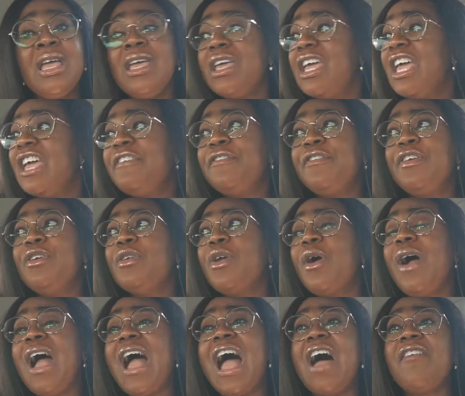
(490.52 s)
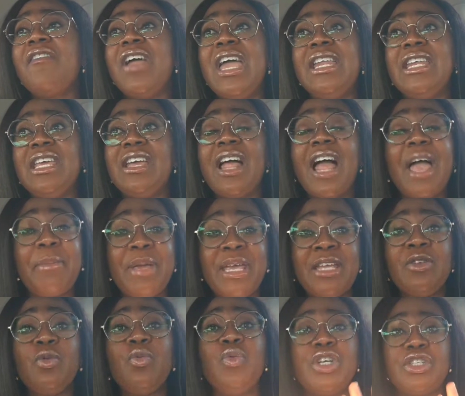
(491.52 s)
If you don't have any,
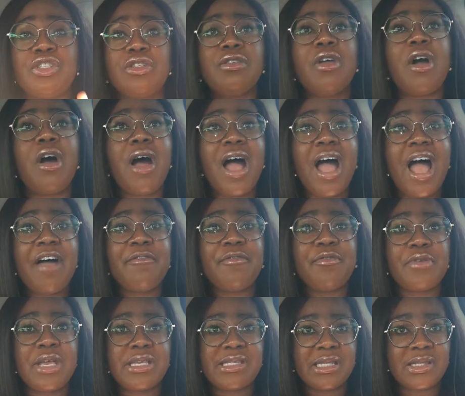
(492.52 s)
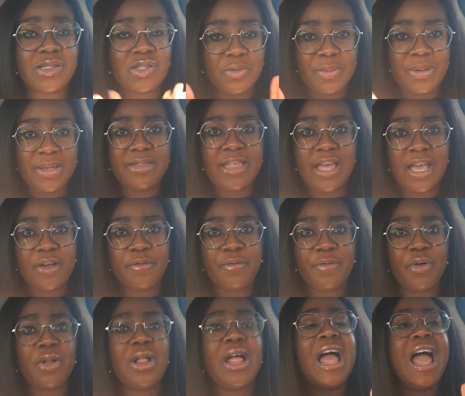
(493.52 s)
we should all have reasons to be
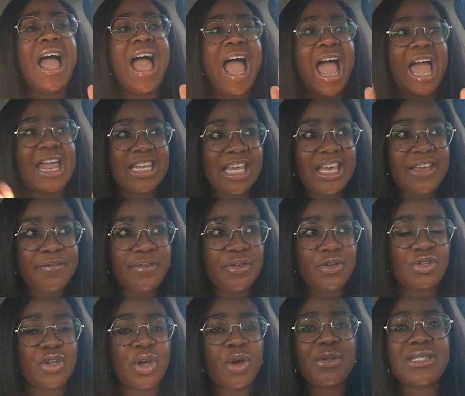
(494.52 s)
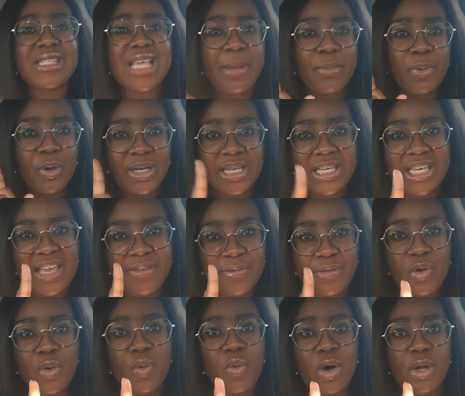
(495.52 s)
thankful. And if you don't, I'm going to give
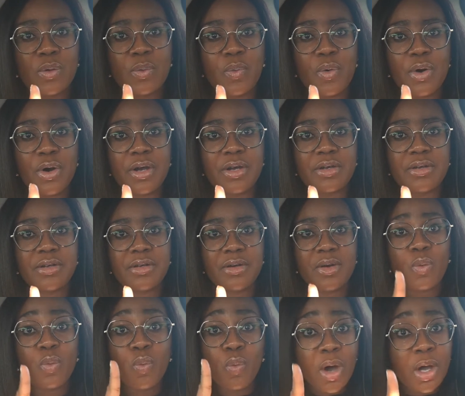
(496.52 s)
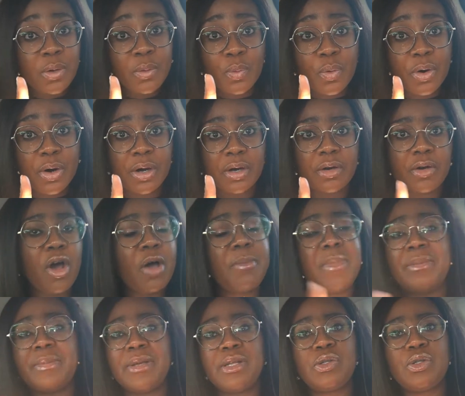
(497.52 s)
you one word, or
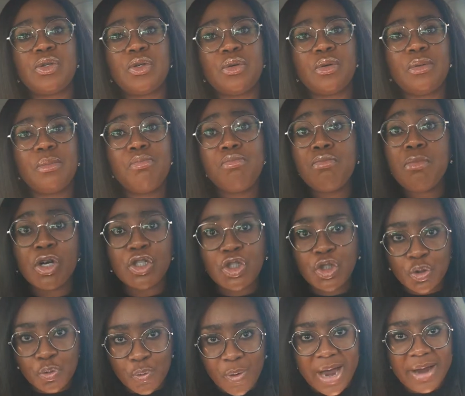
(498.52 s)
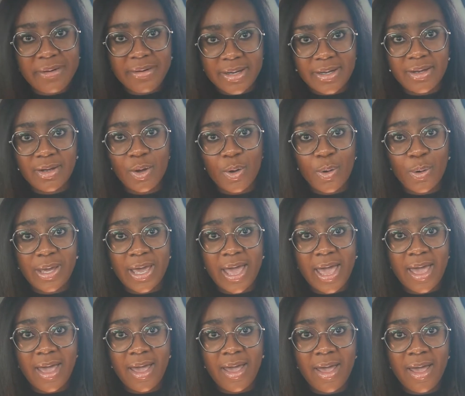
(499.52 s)
maybe two: mortuary,
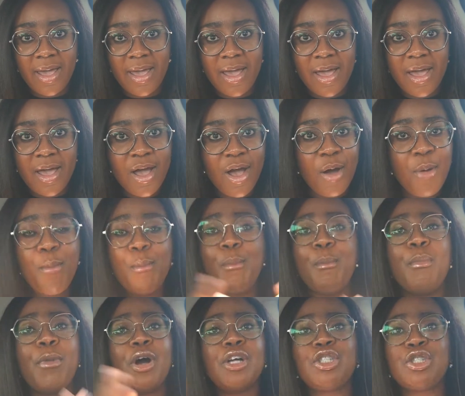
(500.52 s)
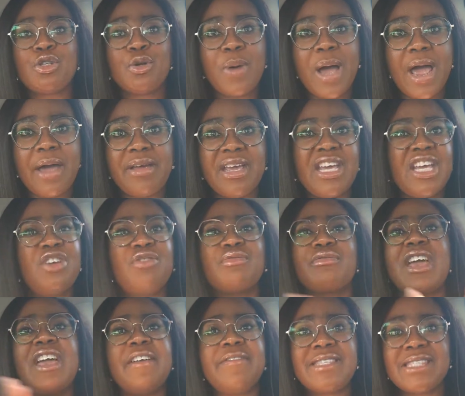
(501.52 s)
okay? Mortuary,
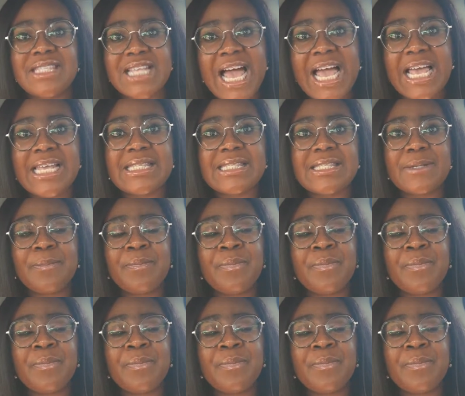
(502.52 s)
gravesite.